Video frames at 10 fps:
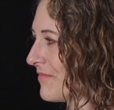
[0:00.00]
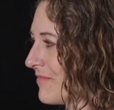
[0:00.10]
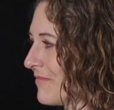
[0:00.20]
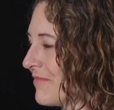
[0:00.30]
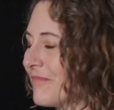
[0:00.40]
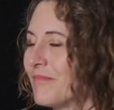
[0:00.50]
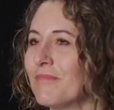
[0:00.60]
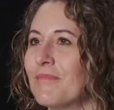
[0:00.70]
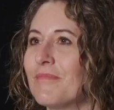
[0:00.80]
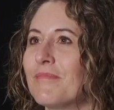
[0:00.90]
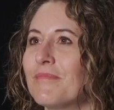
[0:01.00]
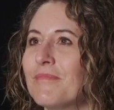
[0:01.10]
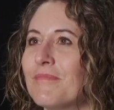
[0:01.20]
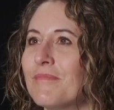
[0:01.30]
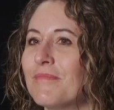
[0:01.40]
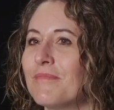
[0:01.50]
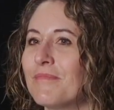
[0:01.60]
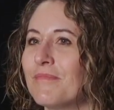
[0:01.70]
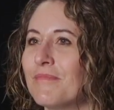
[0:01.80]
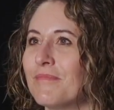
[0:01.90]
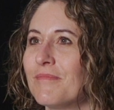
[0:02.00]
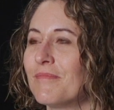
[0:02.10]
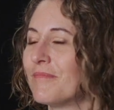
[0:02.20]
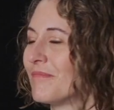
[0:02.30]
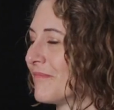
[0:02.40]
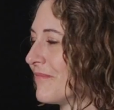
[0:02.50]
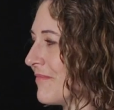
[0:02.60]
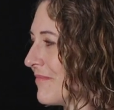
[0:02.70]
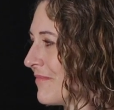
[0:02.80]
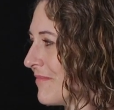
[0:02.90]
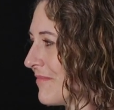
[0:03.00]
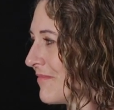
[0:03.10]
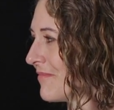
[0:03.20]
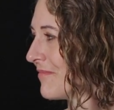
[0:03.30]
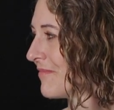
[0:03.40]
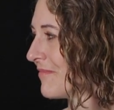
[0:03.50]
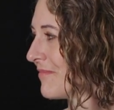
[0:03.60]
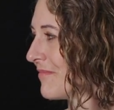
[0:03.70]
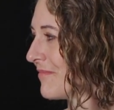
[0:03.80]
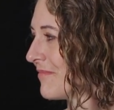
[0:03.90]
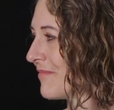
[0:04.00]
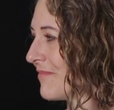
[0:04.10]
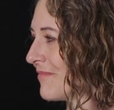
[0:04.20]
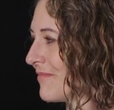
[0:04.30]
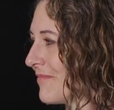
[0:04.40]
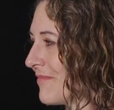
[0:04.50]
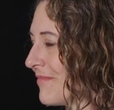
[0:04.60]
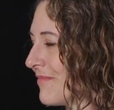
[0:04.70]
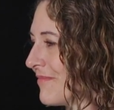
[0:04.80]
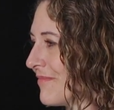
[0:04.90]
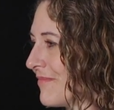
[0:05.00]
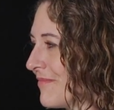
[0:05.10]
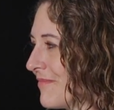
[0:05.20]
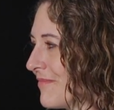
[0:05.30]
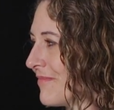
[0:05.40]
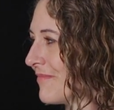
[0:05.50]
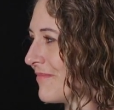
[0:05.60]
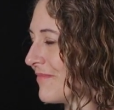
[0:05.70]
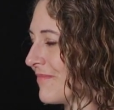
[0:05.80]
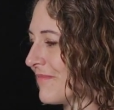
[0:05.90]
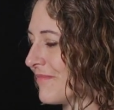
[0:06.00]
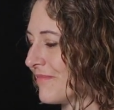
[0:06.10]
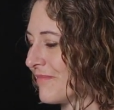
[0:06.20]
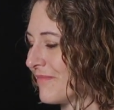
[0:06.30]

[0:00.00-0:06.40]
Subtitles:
(silent)